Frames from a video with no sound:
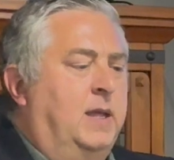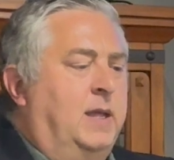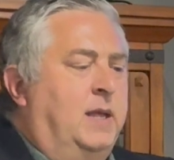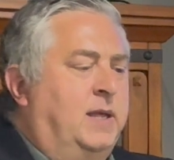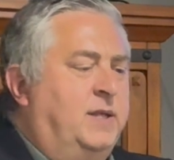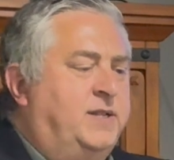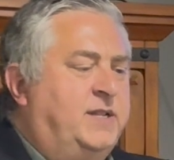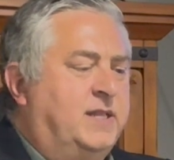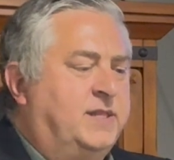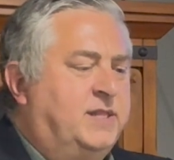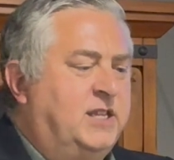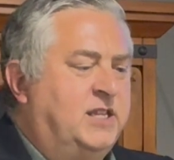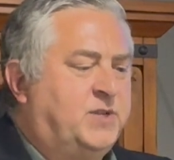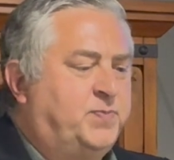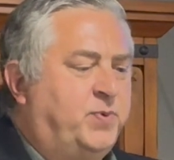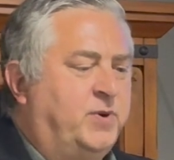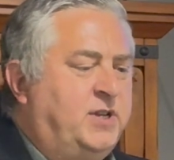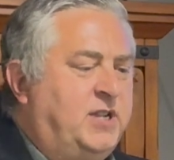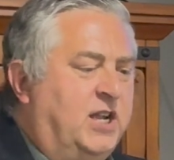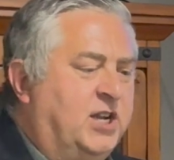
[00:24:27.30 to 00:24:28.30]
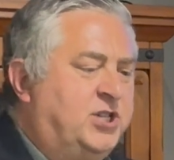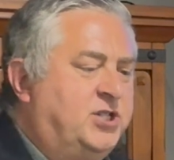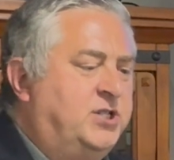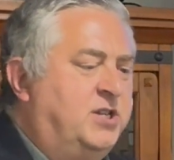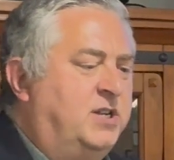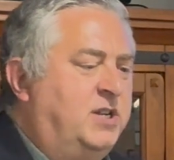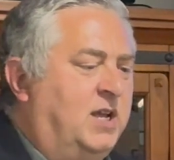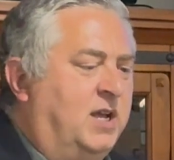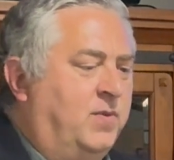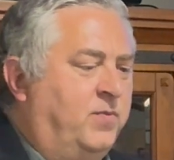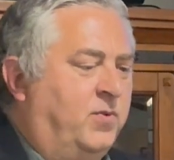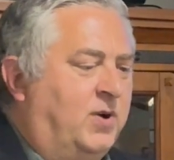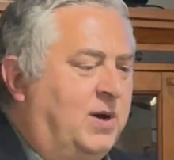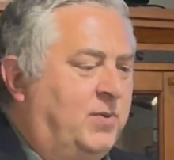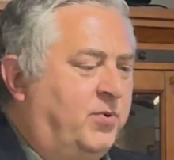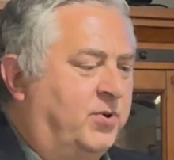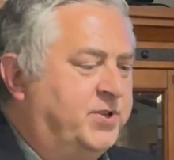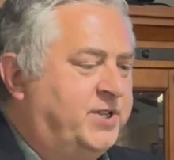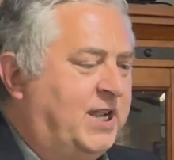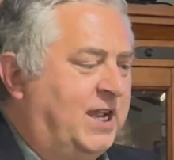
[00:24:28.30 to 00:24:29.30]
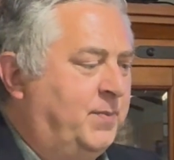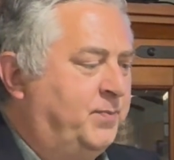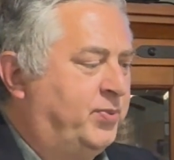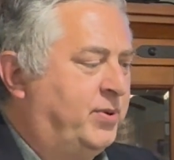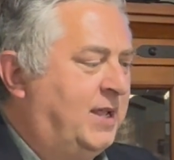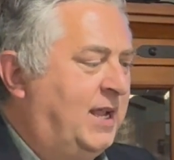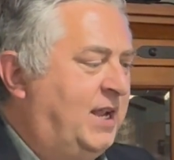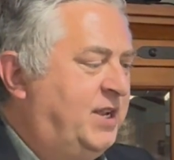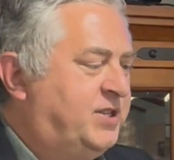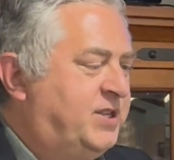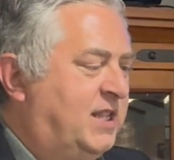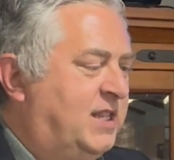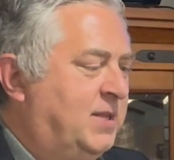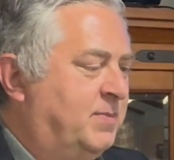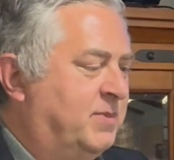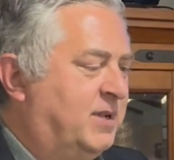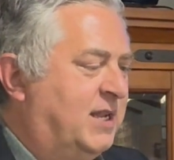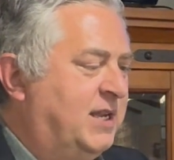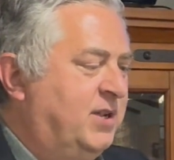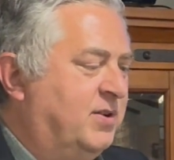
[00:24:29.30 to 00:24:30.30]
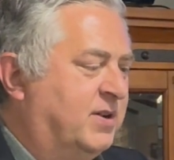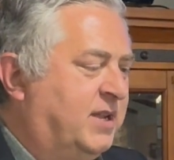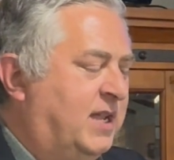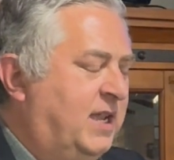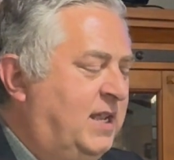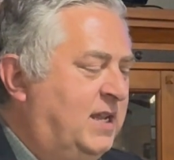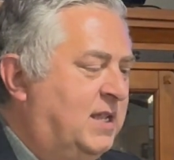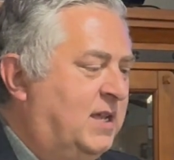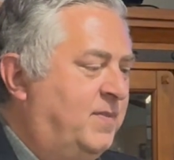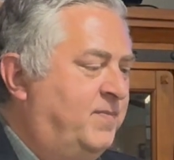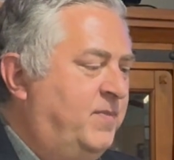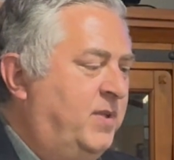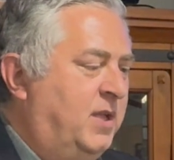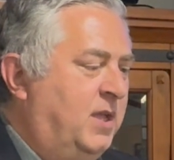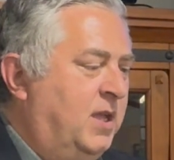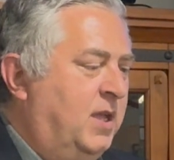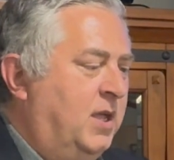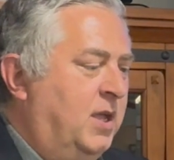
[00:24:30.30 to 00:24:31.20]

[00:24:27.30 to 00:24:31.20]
is that this prediction of what will take place in the millennial kingdom